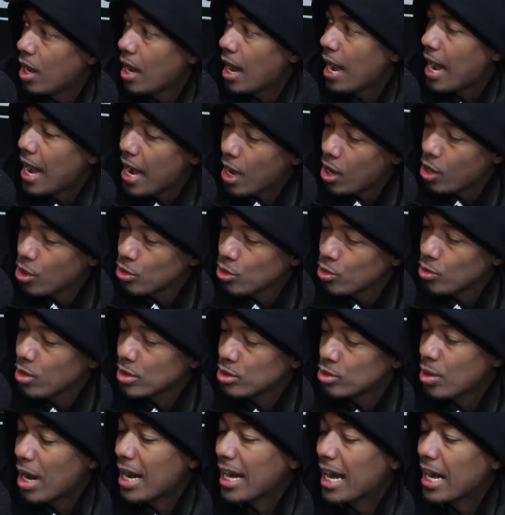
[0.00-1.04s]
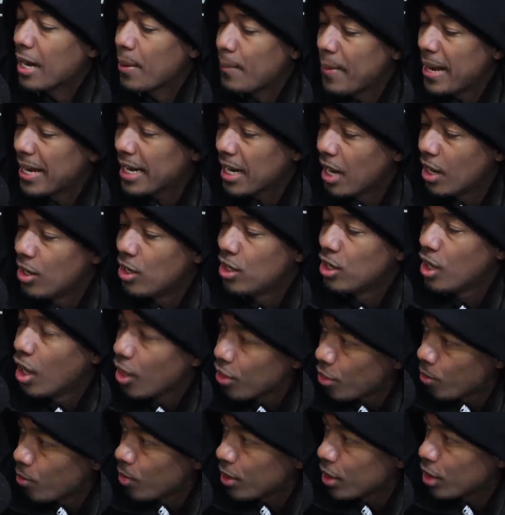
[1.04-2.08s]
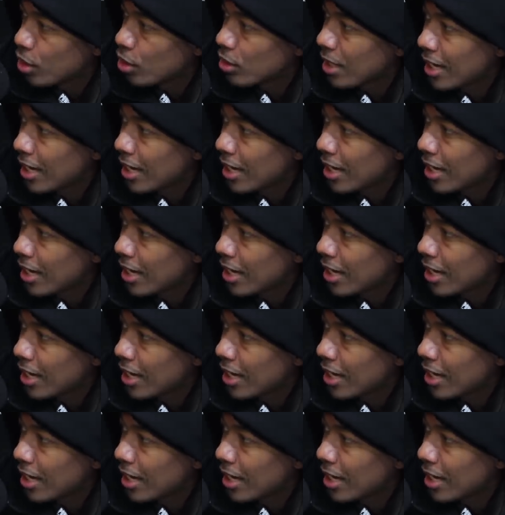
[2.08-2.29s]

how do do I gotta make another one of those?